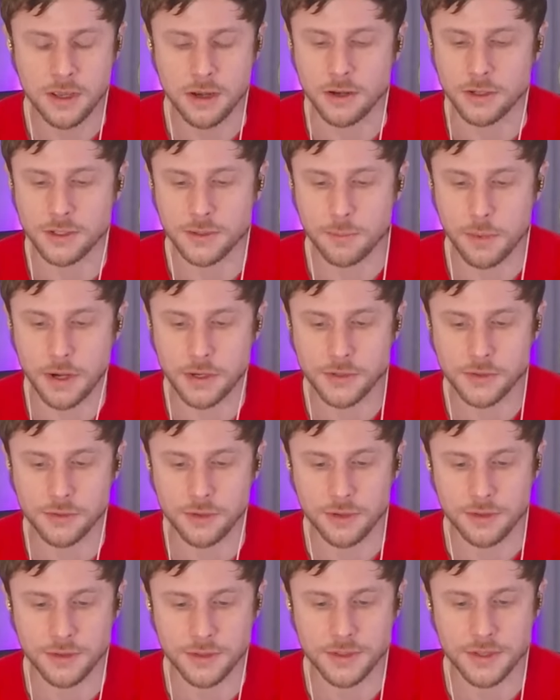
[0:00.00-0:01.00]
and
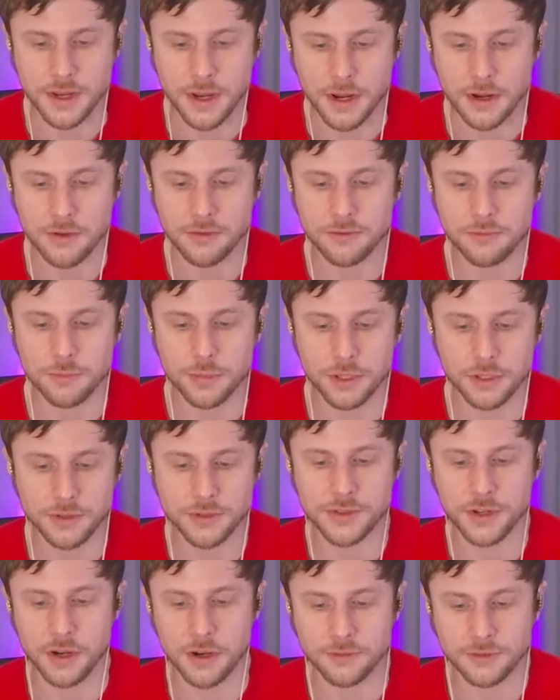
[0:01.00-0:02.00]
especially in the South,
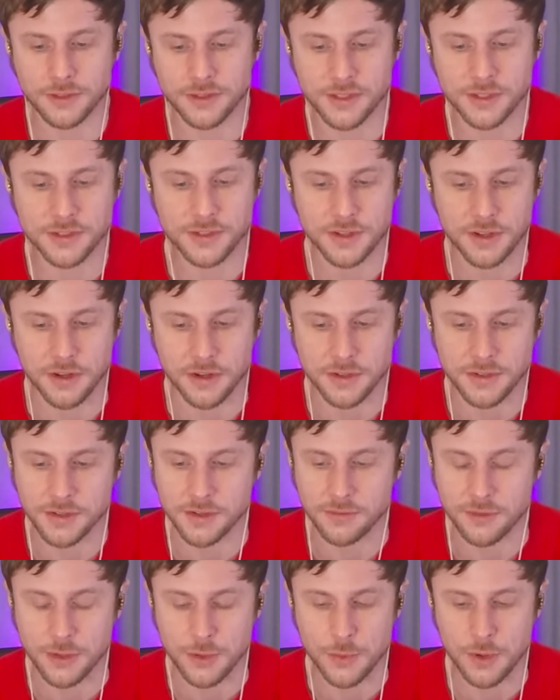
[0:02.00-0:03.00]
builds off the
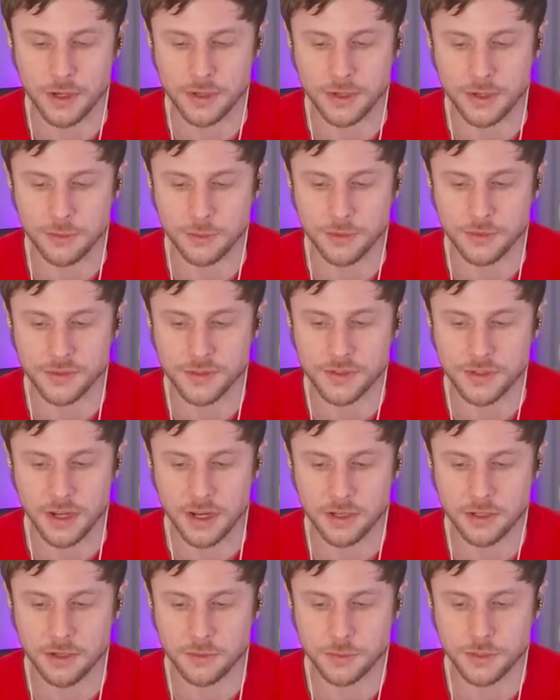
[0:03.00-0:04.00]
success of the UAW
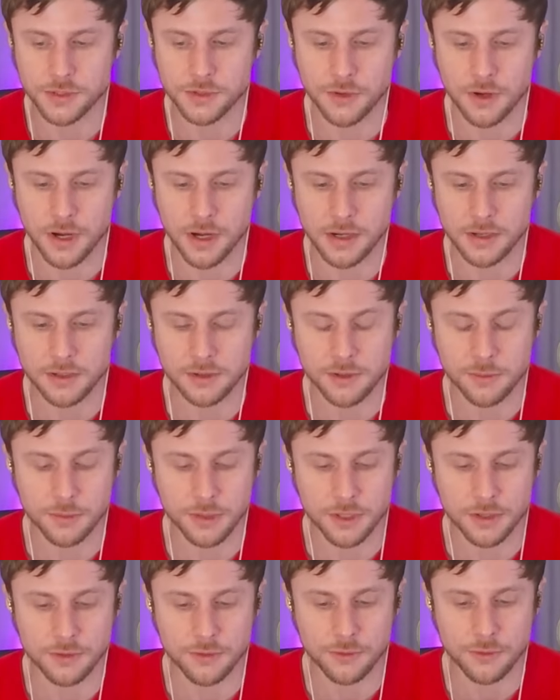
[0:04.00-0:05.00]
stand up strike, the
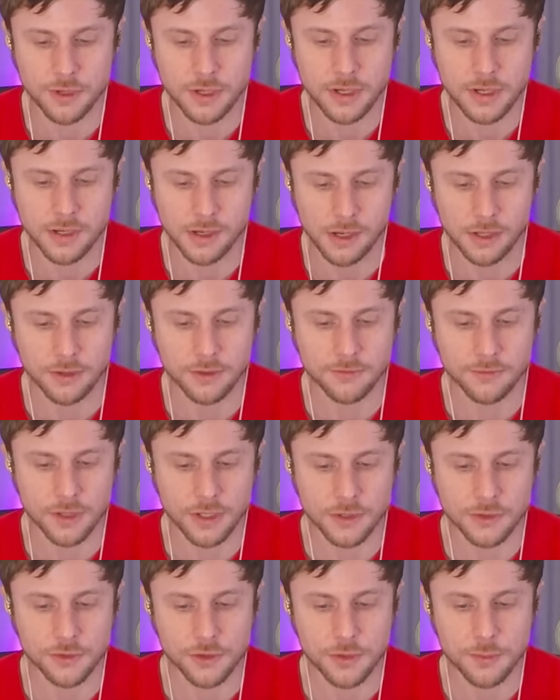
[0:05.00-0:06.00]
Big Three, and the
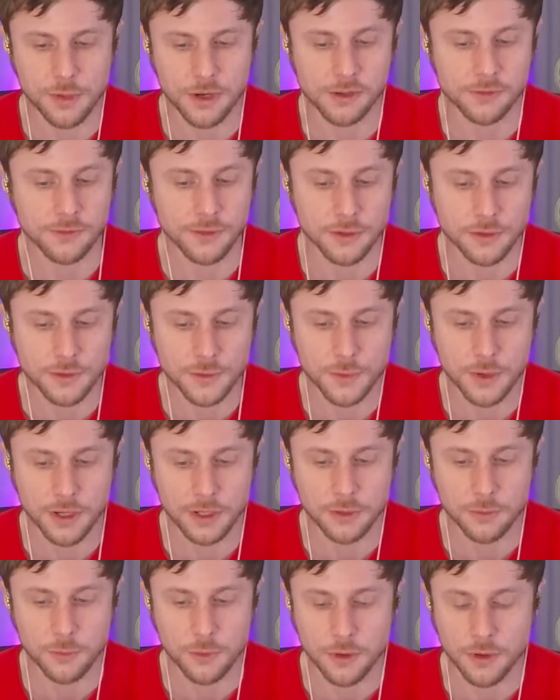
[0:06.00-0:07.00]
victory by
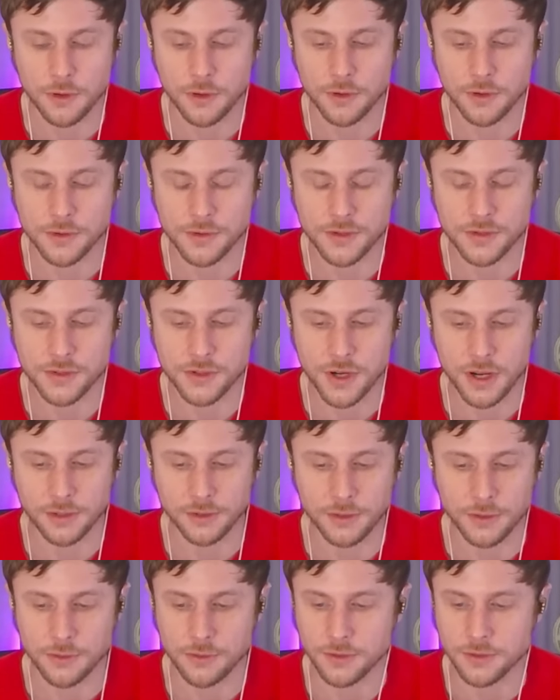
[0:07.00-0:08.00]
Volkswagen workers in
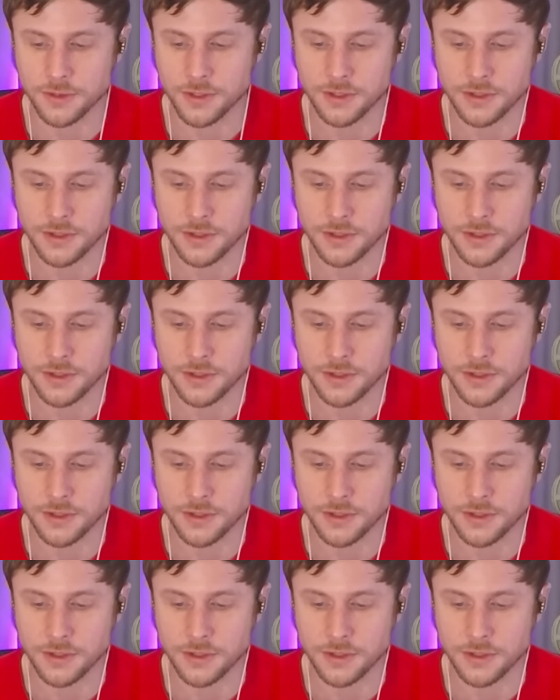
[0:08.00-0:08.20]
Chattanooga,